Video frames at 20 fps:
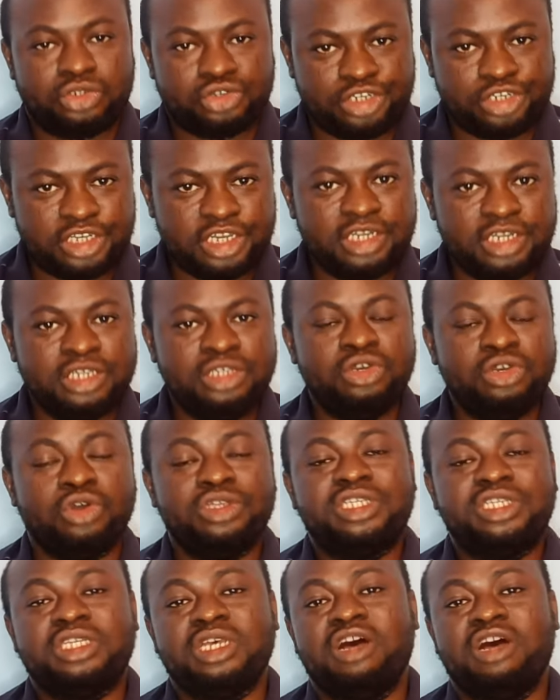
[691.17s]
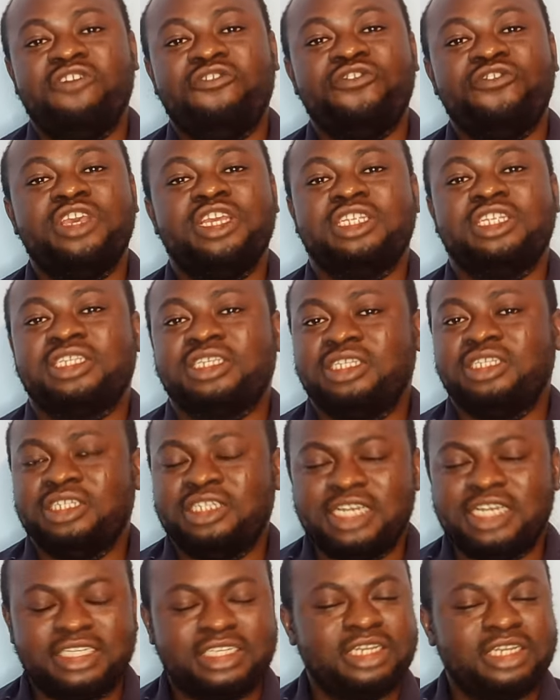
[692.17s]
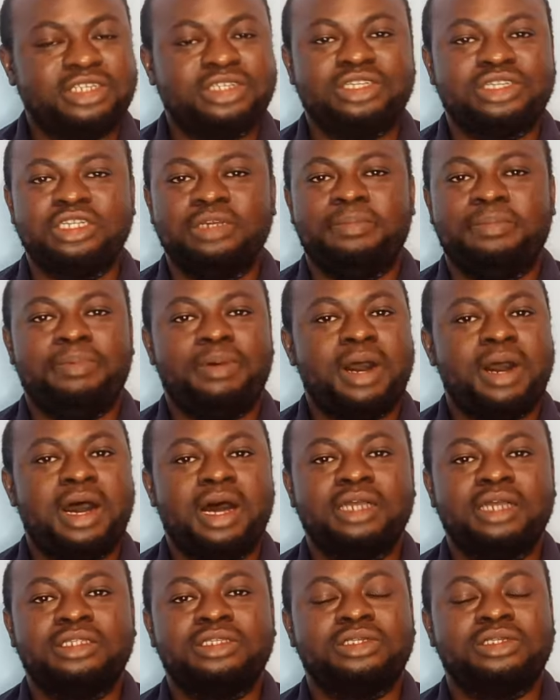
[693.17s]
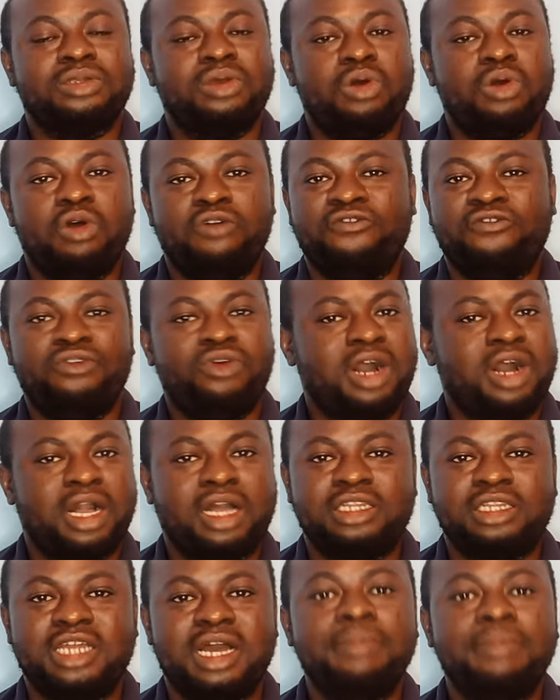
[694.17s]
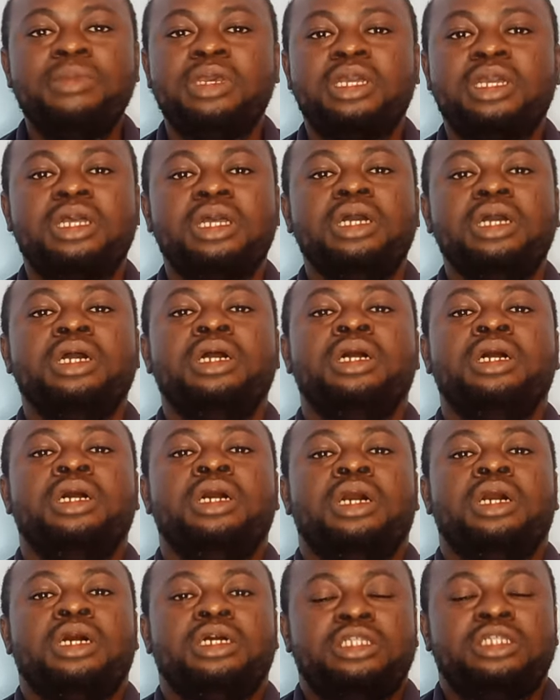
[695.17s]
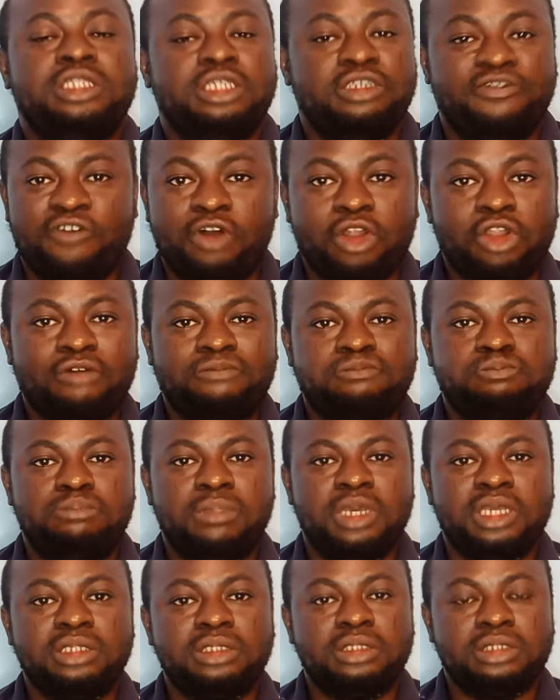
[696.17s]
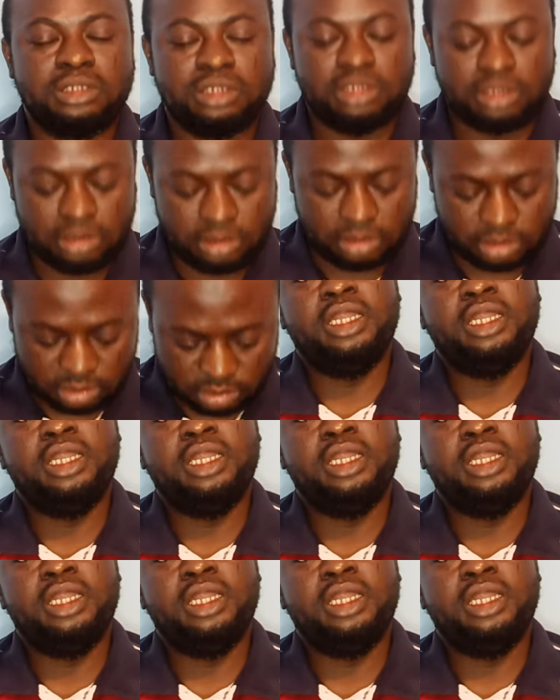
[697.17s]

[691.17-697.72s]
training yourself is necessary part of academic development.